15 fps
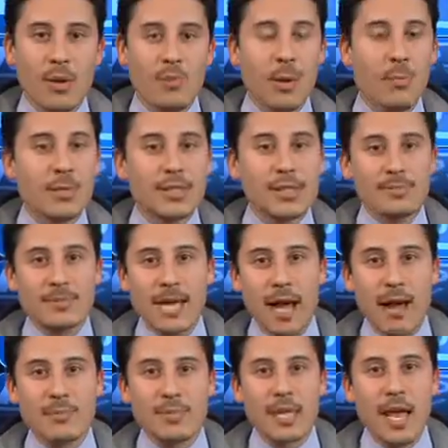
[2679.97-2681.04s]
Remember,
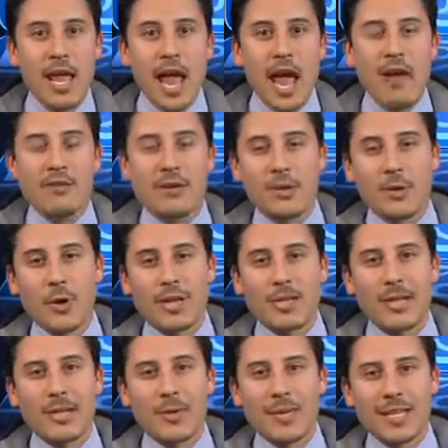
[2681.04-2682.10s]
sometimes having
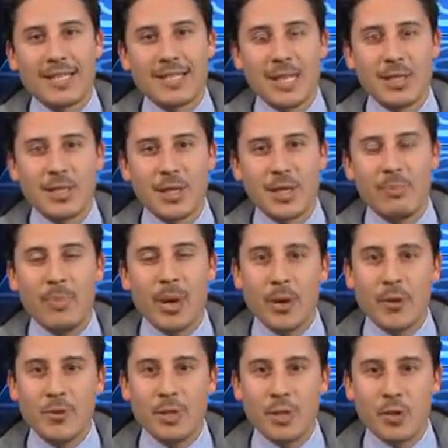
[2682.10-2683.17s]
an organization
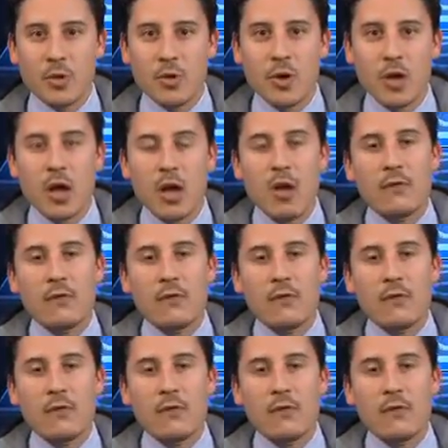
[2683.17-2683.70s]
oppose you